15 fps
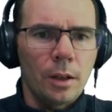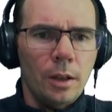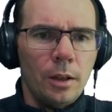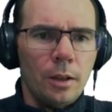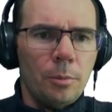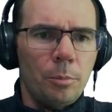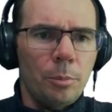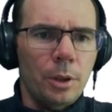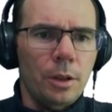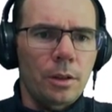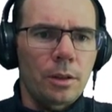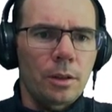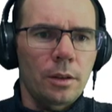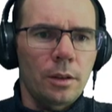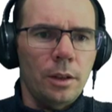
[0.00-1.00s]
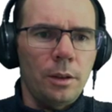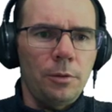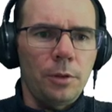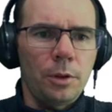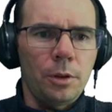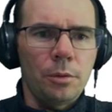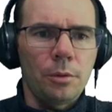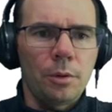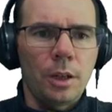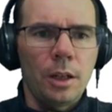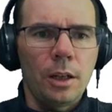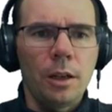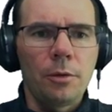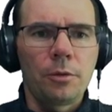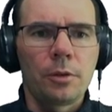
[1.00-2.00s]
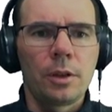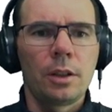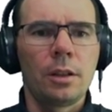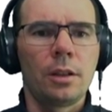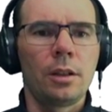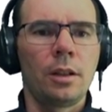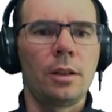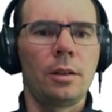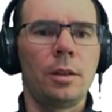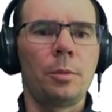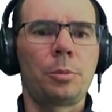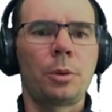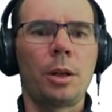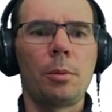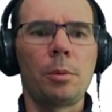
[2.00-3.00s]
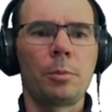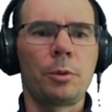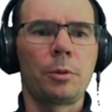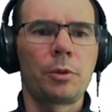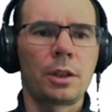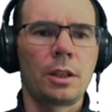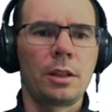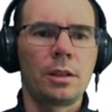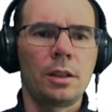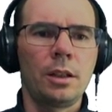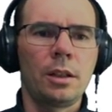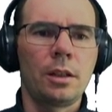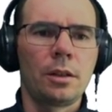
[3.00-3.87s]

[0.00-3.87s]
But if you have a problem of size n,